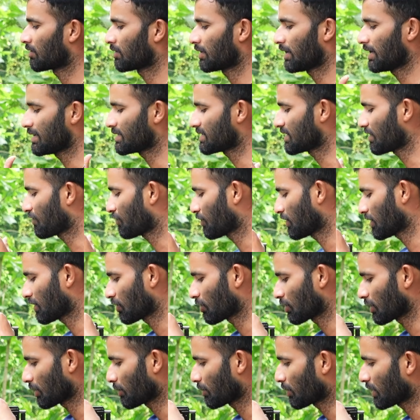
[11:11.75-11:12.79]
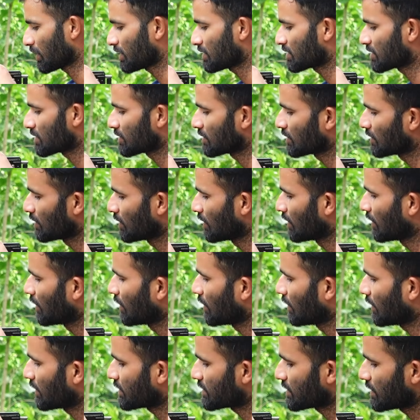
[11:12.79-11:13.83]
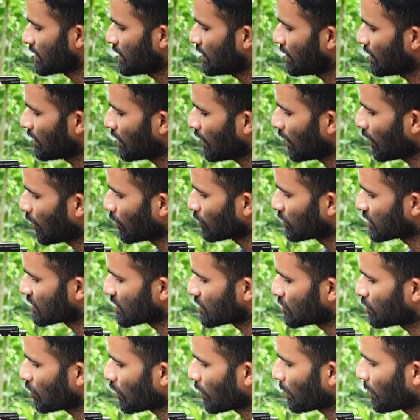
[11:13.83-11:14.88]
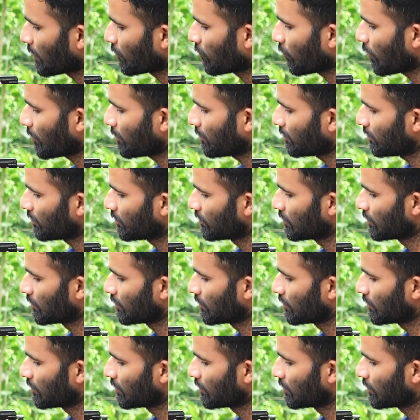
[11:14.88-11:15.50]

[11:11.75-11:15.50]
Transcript: easy fit into the breech. Let's see how this is going to perform.